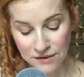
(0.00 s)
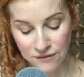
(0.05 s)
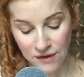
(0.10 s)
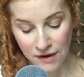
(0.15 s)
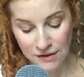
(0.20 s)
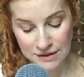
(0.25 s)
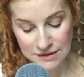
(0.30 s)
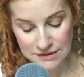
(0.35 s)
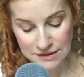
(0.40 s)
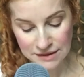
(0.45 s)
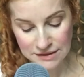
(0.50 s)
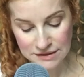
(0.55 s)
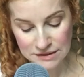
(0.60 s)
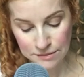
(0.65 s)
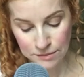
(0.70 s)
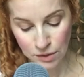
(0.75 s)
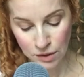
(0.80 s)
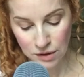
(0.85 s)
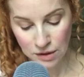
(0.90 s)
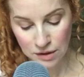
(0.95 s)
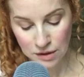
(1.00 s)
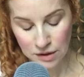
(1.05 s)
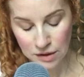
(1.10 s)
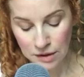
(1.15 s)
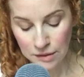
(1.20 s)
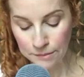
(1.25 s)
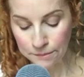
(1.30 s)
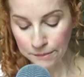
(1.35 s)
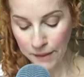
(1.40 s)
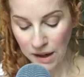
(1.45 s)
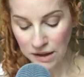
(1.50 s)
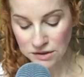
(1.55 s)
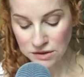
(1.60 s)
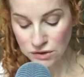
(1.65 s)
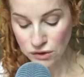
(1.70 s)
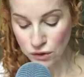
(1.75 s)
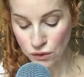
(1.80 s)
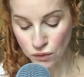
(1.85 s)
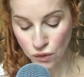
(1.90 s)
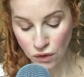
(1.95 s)
very sensible,
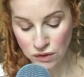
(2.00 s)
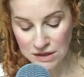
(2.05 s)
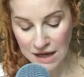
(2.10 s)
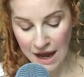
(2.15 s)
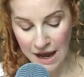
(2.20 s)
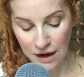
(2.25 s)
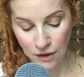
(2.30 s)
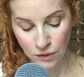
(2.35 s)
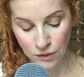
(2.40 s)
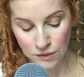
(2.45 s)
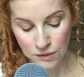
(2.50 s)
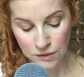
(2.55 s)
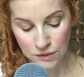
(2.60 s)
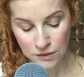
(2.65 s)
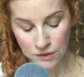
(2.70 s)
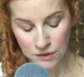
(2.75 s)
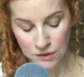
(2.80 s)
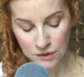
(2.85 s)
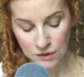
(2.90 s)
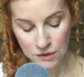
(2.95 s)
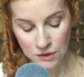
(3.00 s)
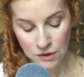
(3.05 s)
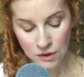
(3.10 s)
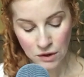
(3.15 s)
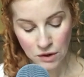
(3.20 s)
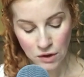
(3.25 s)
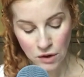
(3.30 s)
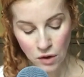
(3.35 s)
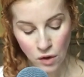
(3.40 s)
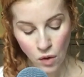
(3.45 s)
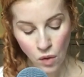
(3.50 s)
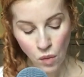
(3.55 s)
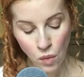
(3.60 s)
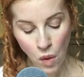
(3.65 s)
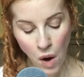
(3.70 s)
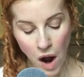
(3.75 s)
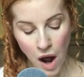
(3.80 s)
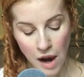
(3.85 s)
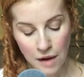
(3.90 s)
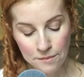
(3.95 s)
but knew not how.
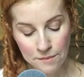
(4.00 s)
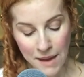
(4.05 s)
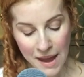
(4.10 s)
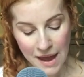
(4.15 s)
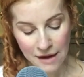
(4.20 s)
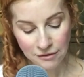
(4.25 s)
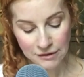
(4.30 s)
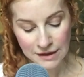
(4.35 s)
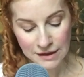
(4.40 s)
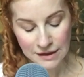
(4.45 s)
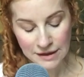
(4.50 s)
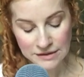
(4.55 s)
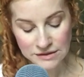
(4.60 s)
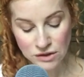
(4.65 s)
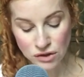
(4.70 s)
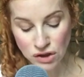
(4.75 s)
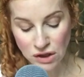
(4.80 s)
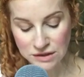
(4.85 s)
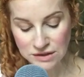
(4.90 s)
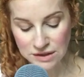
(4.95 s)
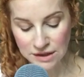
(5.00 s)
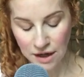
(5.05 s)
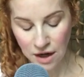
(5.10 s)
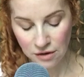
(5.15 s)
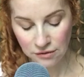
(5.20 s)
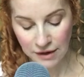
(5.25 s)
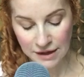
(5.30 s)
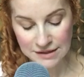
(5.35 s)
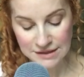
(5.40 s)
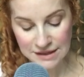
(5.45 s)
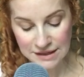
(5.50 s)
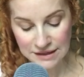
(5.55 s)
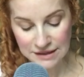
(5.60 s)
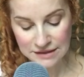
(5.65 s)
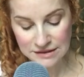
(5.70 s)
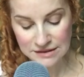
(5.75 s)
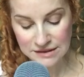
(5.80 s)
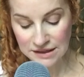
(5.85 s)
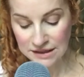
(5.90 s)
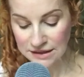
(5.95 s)
"While Mary is adjusting her
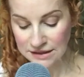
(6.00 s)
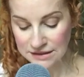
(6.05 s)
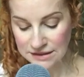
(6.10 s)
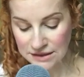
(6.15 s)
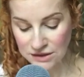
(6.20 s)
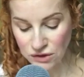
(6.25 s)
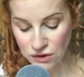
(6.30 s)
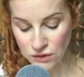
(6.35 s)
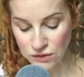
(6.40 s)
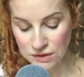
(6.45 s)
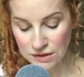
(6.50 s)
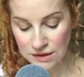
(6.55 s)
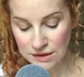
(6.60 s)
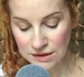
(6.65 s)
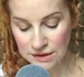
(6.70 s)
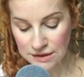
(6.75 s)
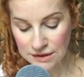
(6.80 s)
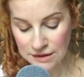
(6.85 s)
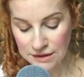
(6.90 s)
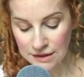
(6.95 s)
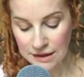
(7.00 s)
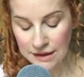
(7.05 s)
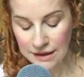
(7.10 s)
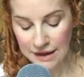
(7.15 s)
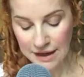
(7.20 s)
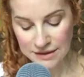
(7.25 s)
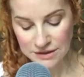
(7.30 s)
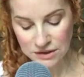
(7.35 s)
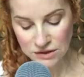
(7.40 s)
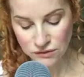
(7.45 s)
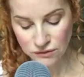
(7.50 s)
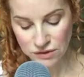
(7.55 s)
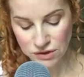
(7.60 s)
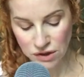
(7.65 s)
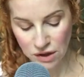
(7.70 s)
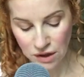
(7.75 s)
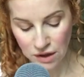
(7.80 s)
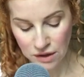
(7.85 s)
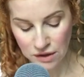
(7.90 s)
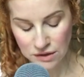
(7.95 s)
ideas," he continued, "let us
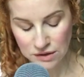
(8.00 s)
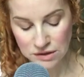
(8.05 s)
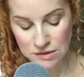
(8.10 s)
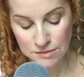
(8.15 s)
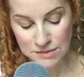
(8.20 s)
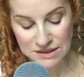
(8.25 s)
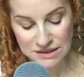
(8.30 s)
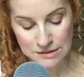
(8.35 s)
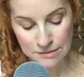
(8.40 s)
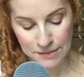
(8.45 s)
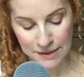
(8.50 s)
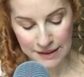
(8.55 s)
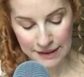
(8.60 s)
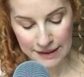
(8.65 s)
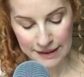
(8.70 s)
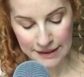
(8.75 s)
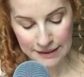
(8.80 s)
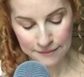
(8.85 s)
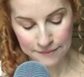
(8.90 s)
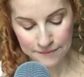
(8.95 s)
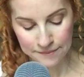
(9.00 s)
return to Mr. Bingley."